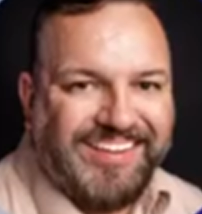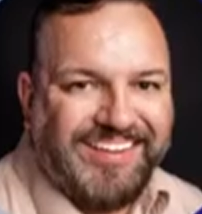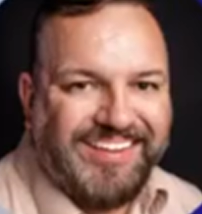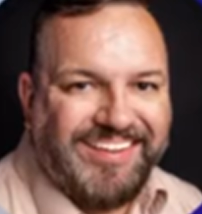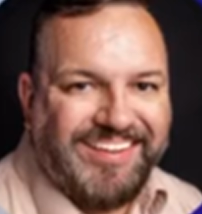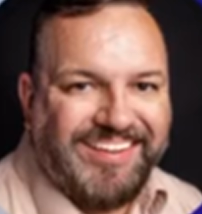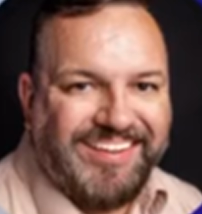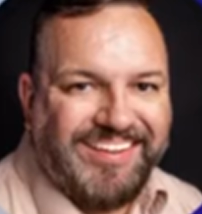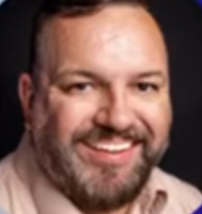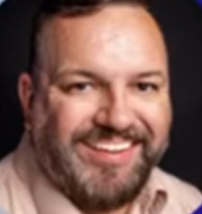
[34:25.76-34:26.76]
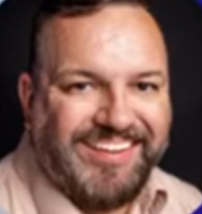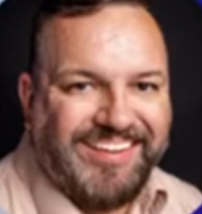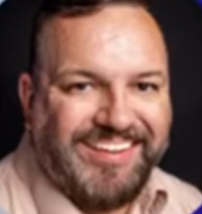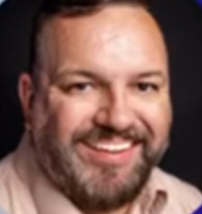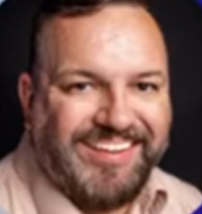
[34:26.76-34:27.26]

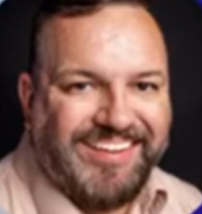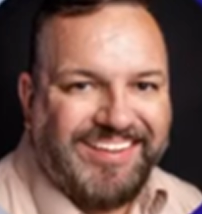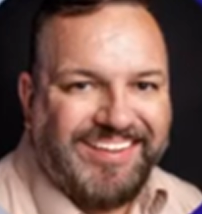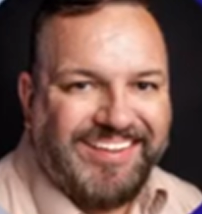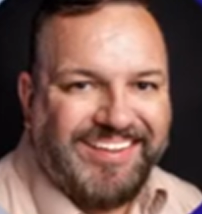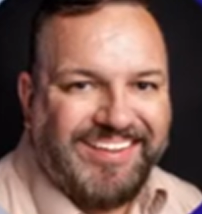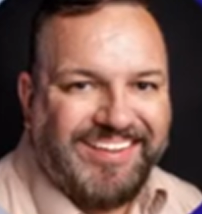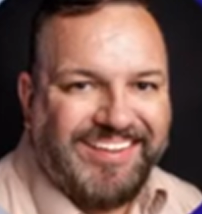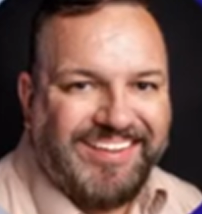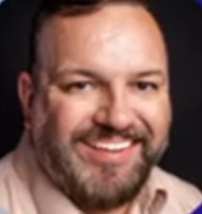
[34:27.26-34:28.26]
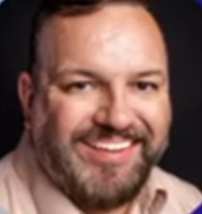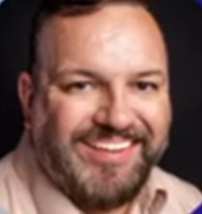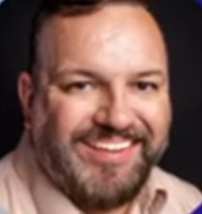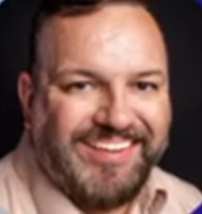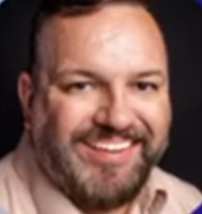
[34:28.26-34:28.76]

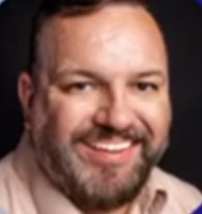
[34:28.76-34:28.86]
No words are spoken by the person on screen.